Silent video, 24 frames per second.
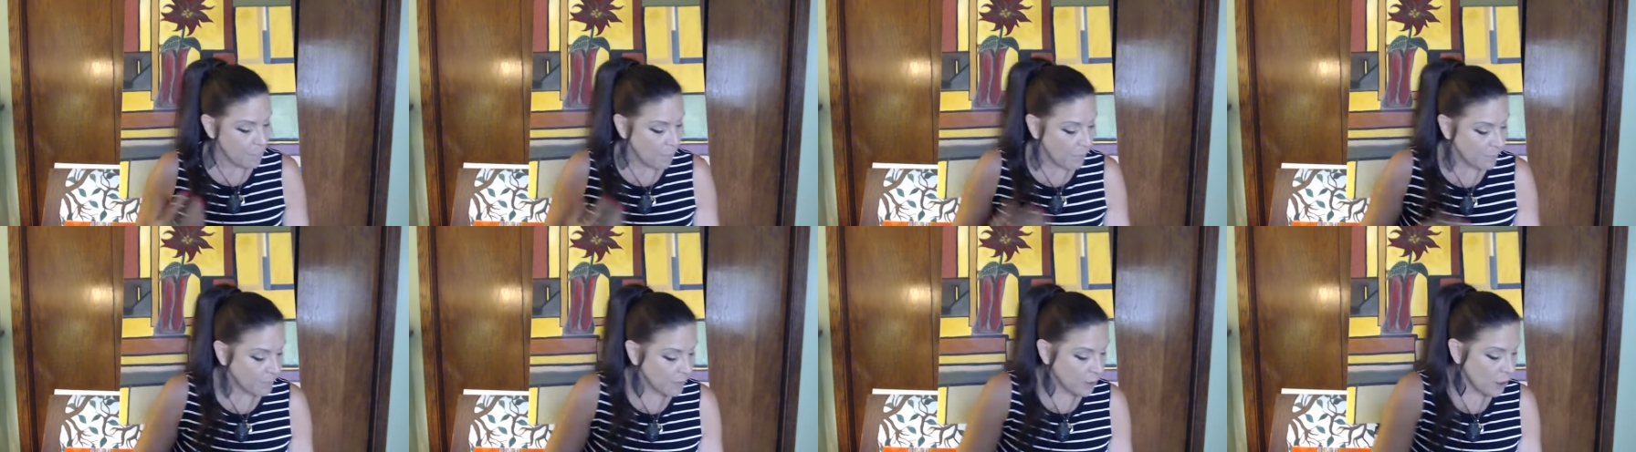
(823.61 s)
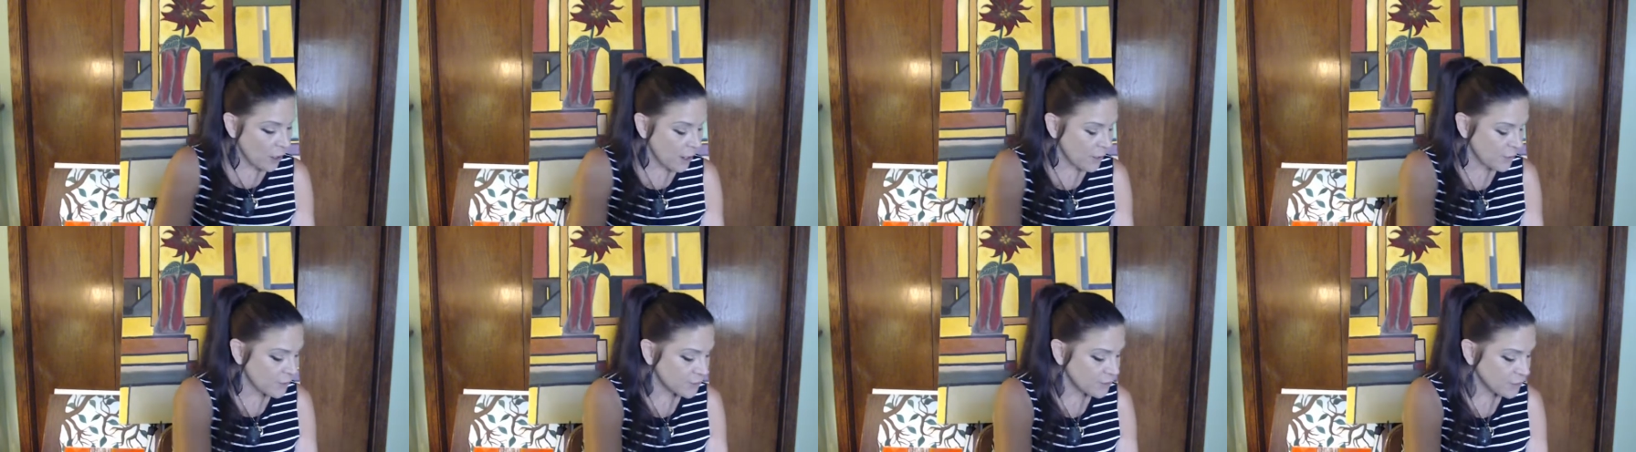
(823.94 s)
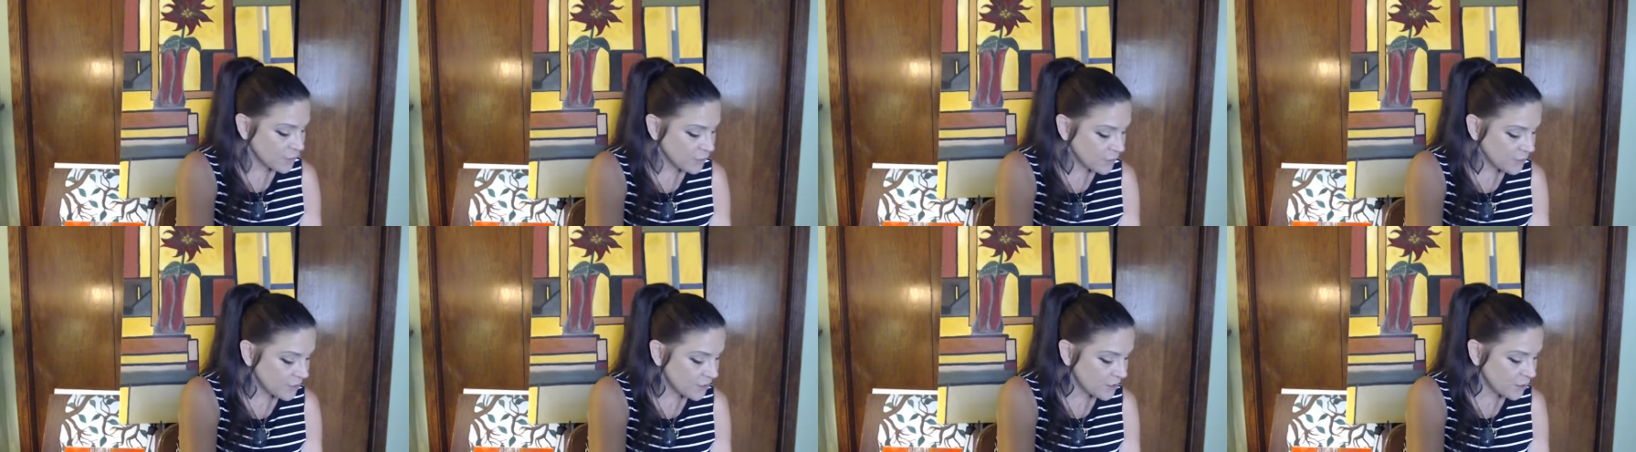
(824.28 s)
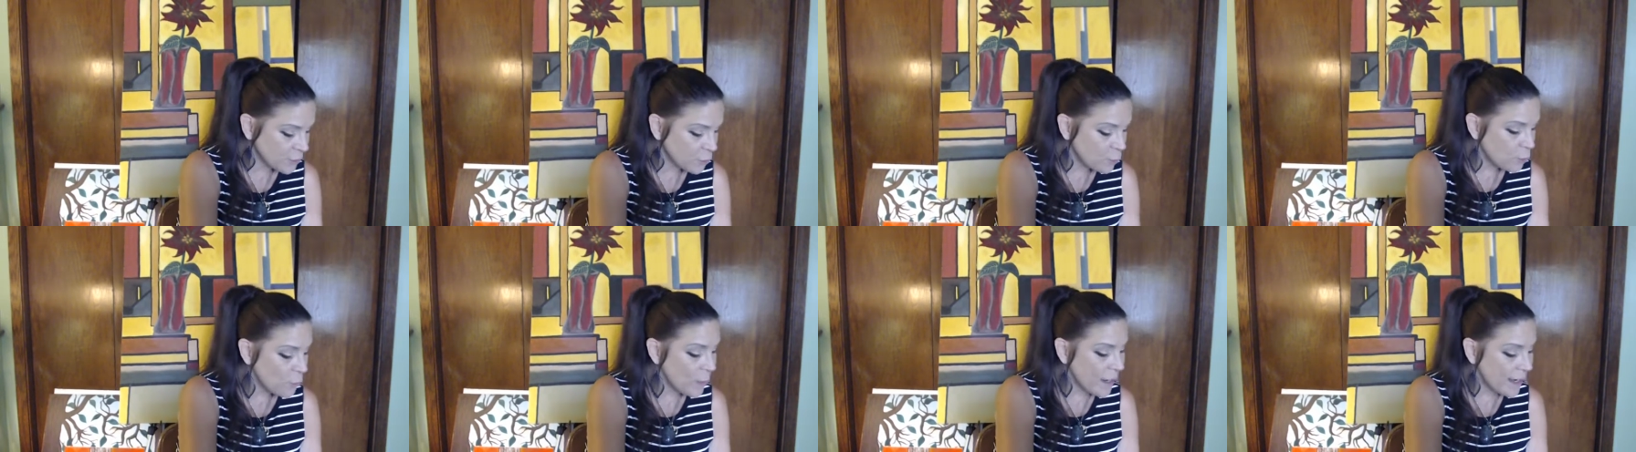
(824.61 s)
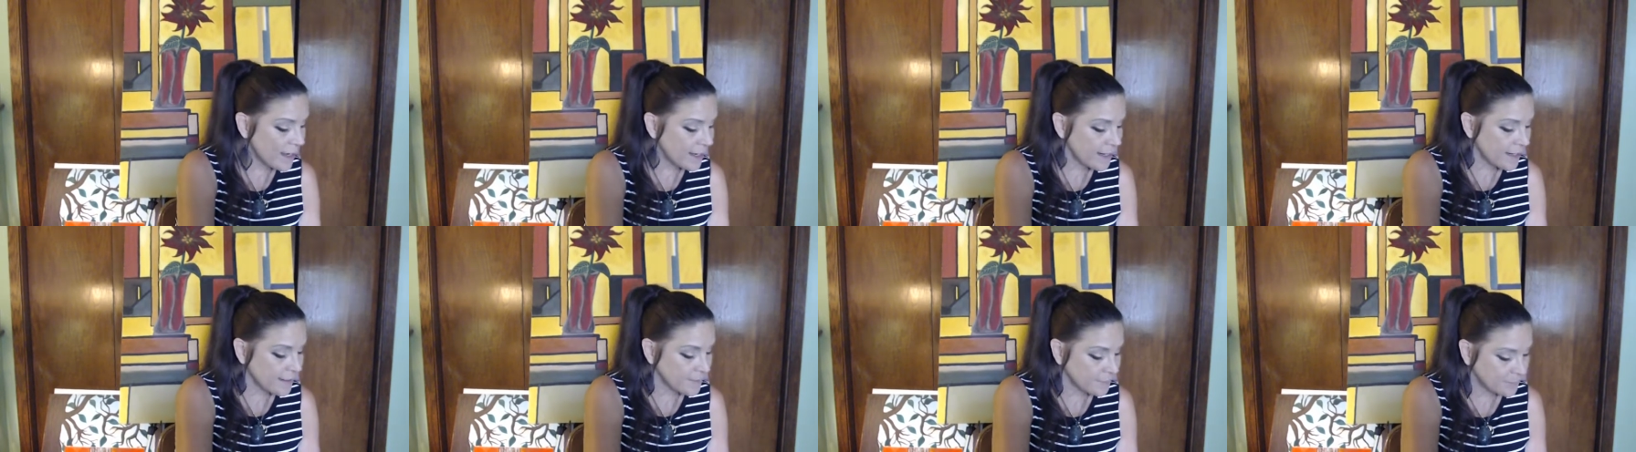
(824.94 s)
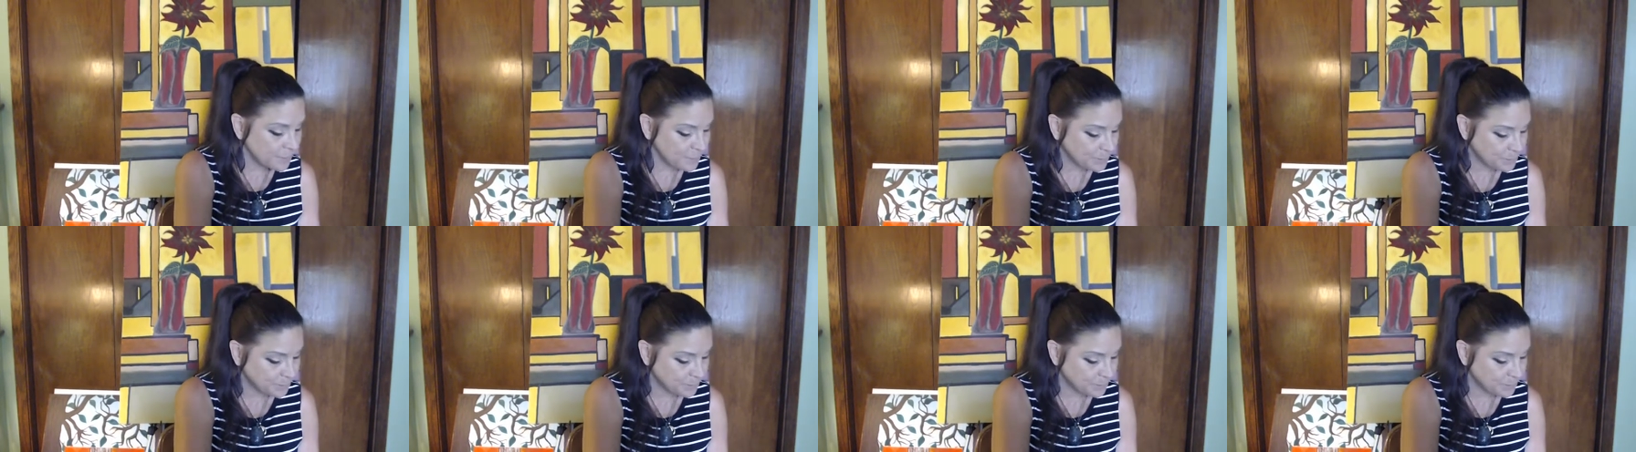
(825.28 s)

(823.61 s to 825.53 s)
For others, you're still waiting.